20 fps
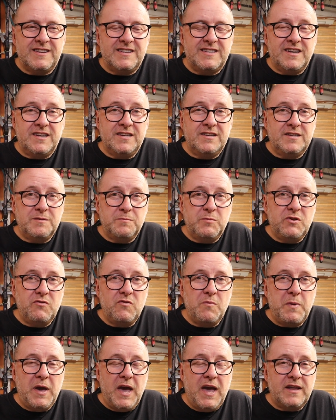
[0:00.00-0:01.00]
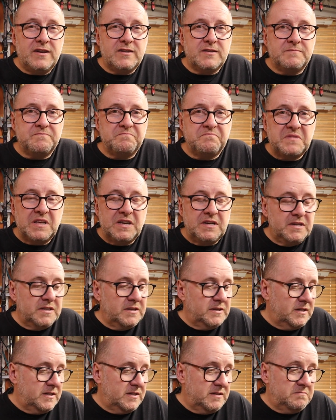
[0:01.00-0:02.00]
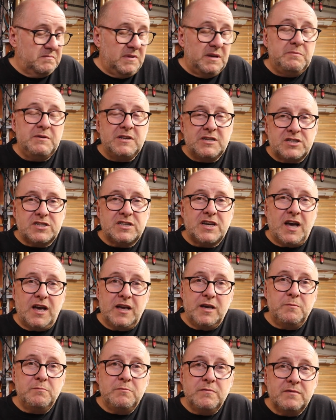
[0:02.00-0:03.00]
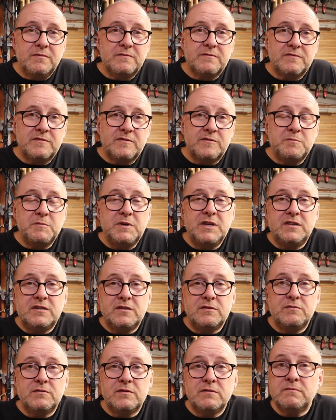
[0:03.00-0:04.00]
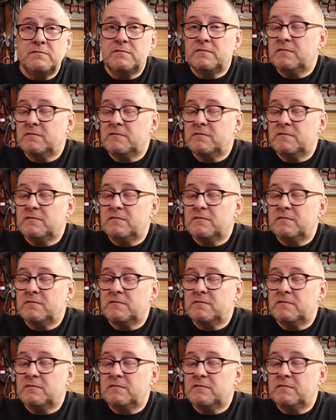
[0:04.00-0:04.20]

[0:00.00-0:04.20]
are dying to be repaired. Maybe it's time for me to uh,